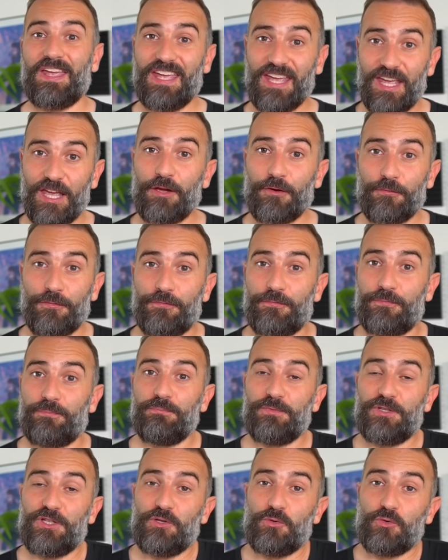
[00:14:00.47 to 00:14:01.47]
if
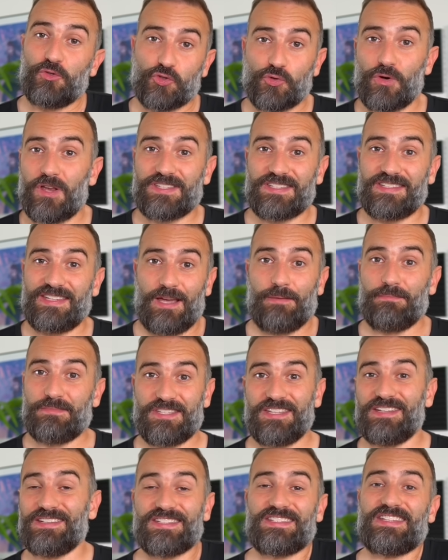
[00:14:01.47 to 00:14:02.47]
you trust them
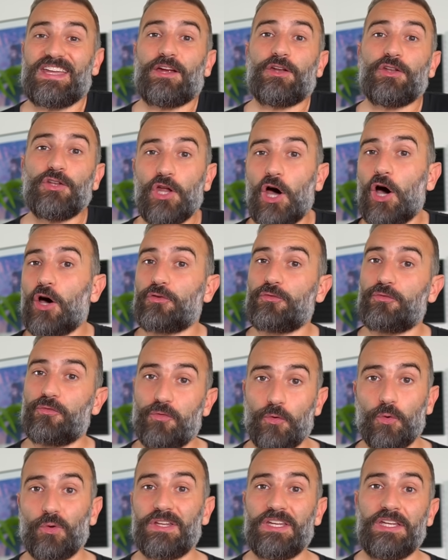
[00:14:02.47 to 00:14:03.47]
since they are not
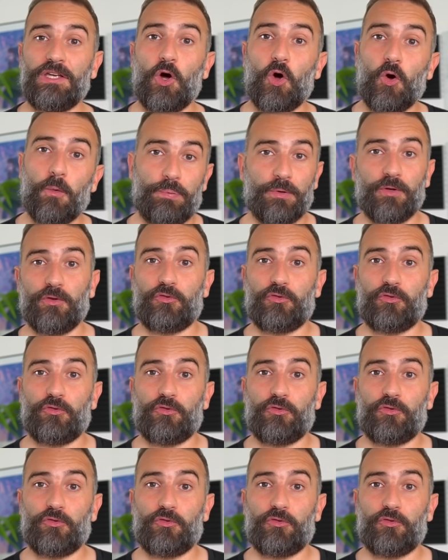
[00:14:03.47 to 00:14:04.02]
fully open